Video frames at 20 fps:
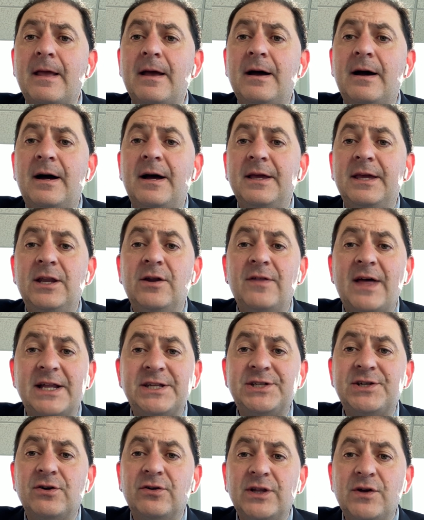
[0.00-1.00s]
That
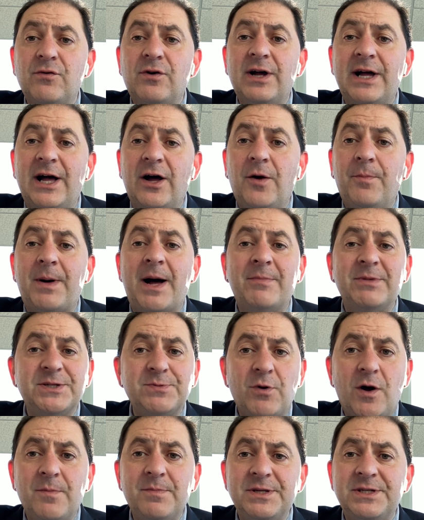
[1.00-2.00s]
certainly will help. I'm a
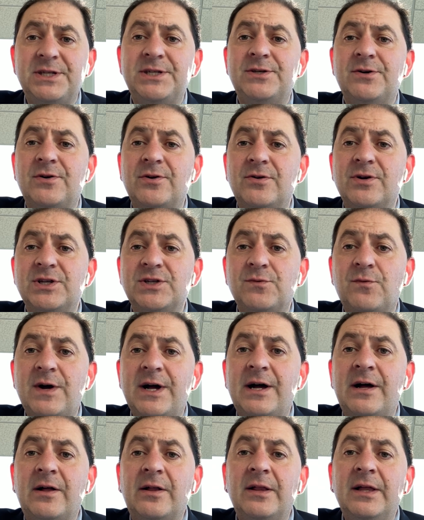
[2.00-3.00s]
small business owner as
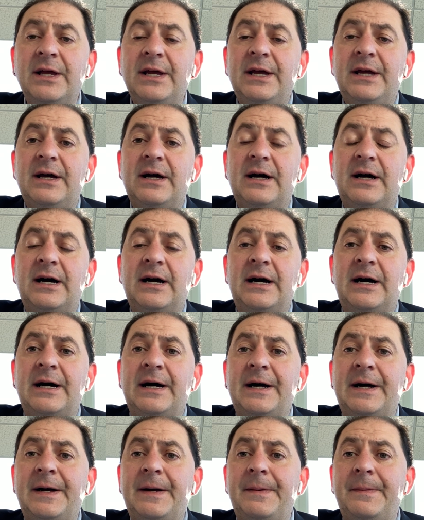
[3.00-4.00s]
well.
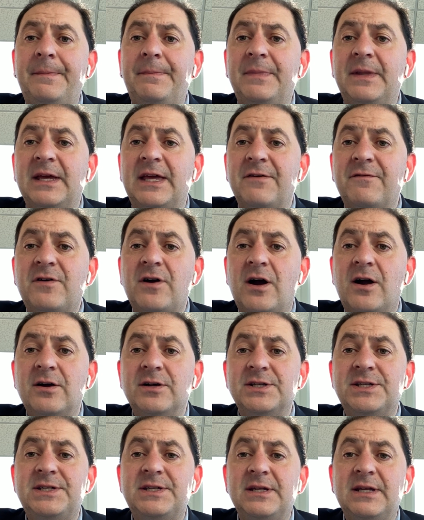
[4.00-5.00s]
The gift
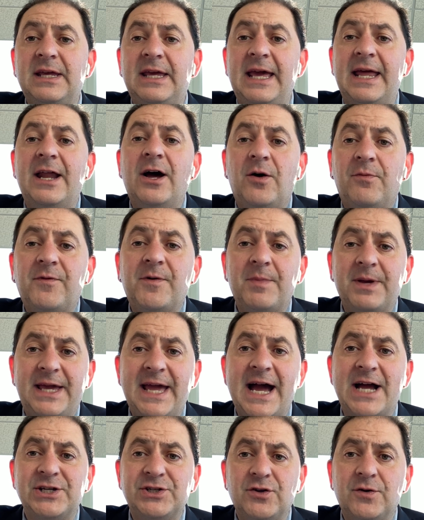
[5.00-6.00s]
cards can help from a
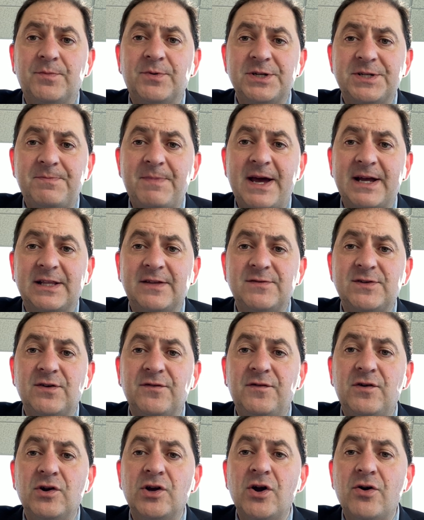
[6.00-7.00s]
cash flow perspective. So
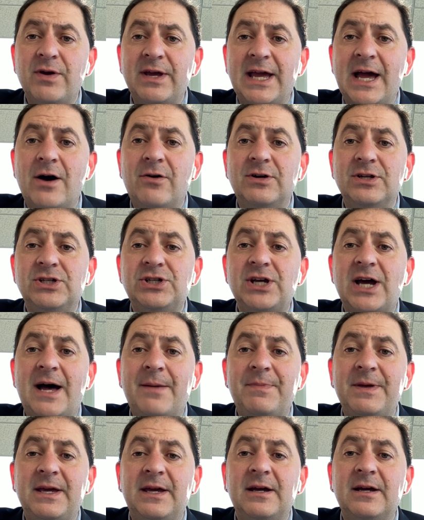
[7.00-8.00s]
if you're going out and
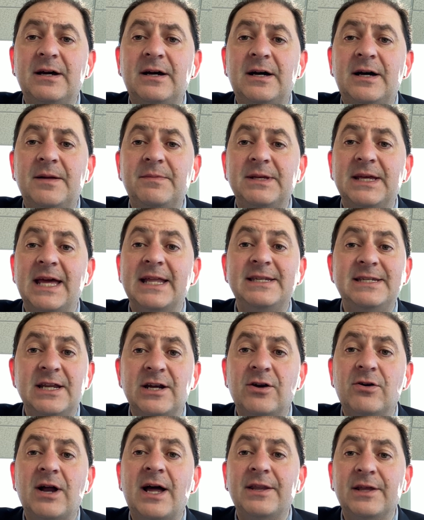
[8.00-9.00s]
shopping to get
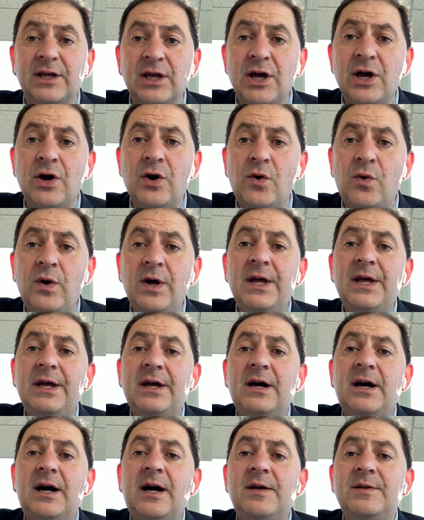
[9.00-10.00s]
dinner on the go
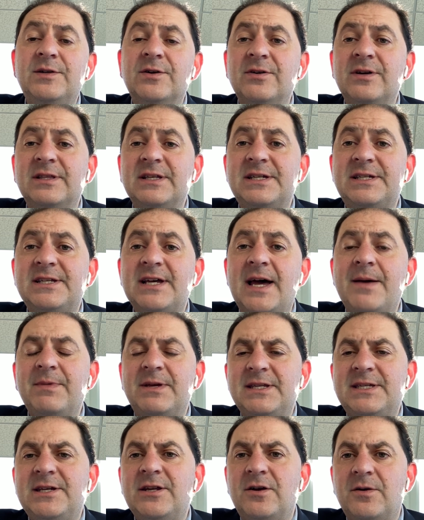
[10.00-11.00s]
during this time,
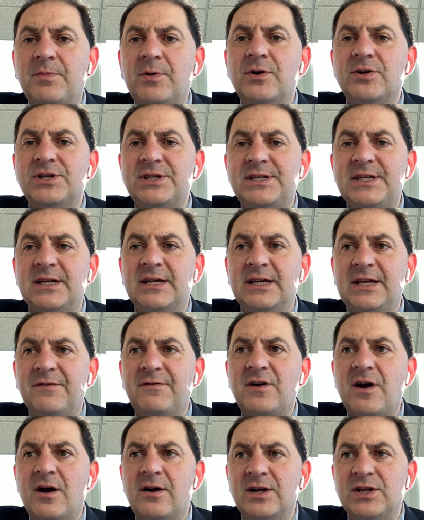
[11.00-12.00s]
consider purchasing a
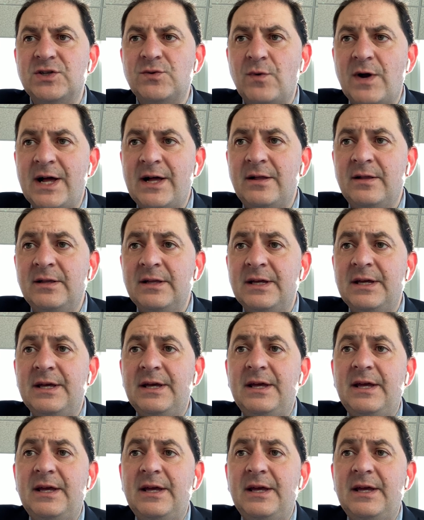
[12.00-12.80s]
gift card as well.